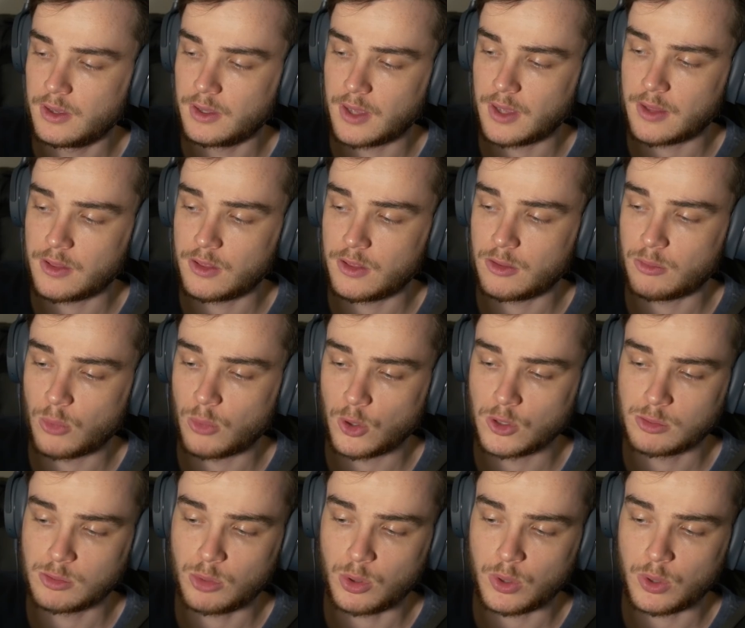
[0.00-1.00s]
Gather the
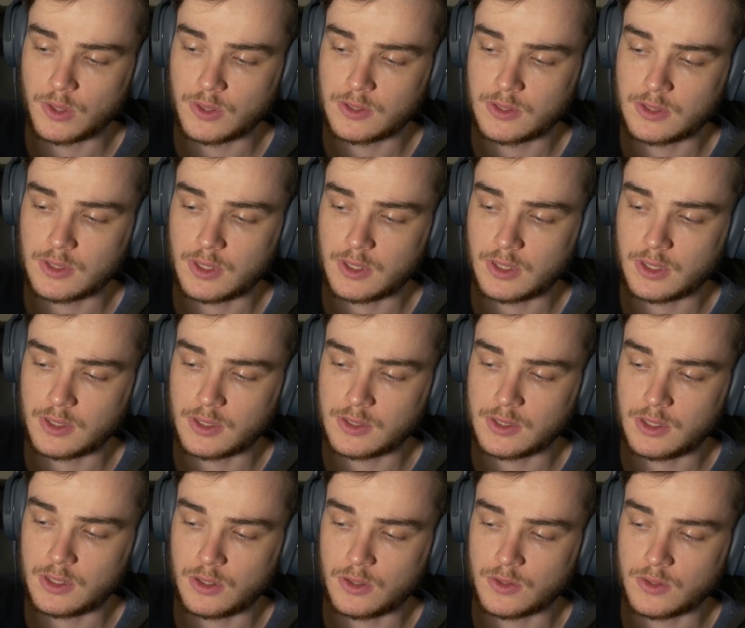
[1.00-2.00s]
most points and
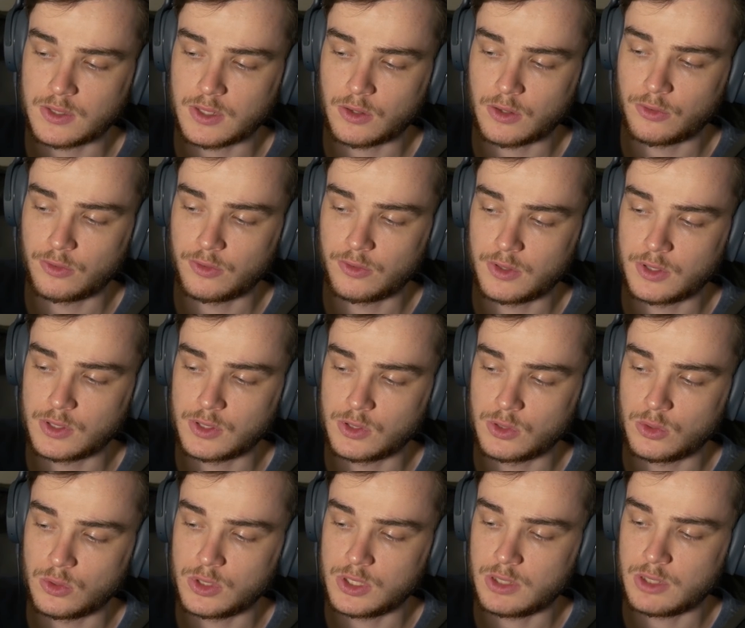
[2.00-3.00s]
consider yourself the
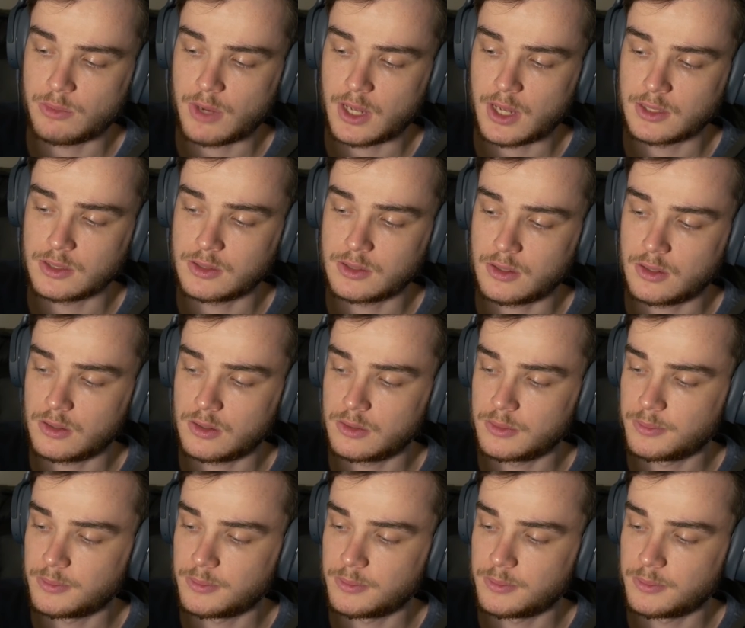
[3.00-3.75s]
sushi master.